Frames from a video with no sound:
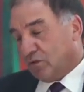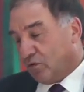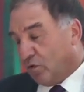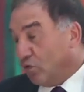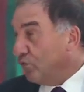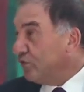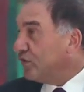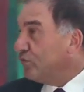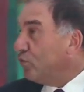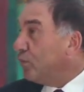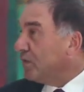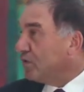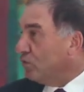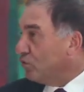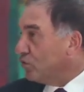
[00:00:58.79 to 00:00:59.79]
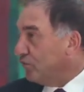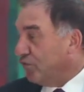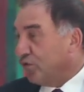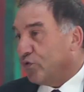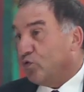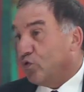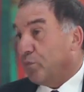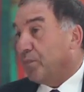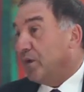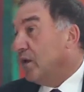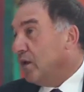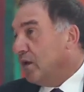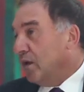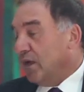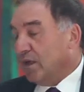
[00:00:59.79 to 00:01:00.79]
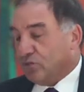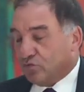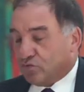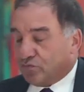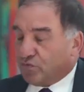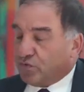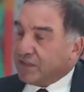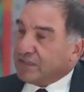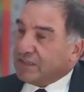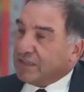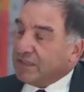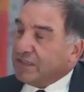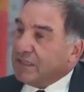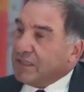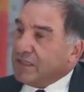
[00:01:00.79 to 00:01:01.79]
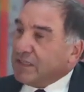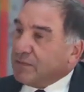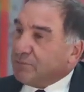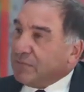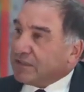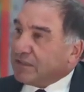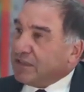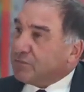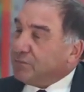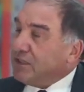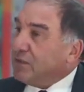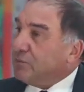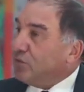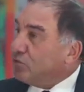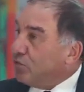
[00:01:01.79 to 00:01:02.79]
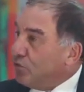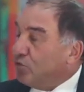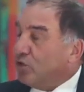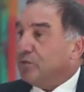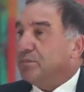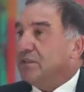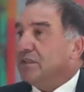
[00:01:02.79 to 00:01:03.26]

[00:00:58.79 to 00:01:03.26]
All over the world, but also for Europe and also for Italy. But let's speak about Europe.